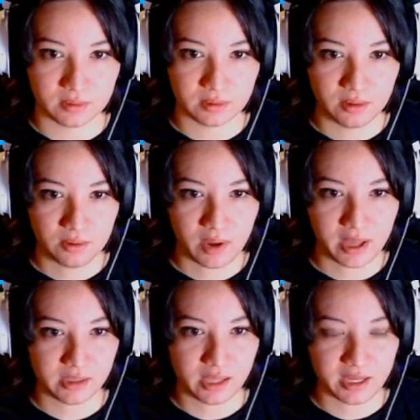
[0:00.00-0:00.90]
Oh, I
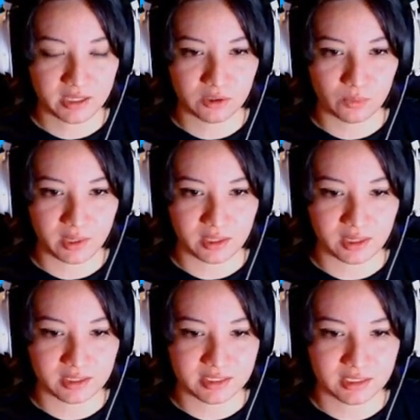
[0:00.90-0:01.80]
like the way they
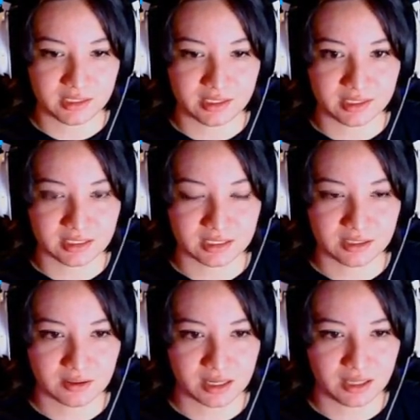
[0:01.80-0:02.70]
did this.
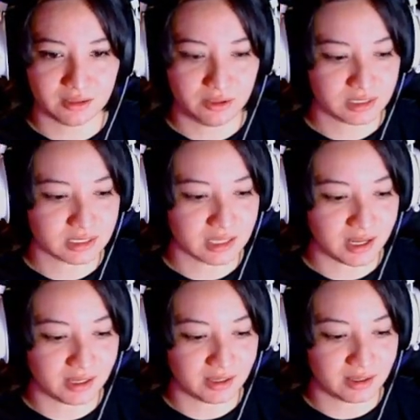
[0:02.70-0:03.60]
Look, it looks like...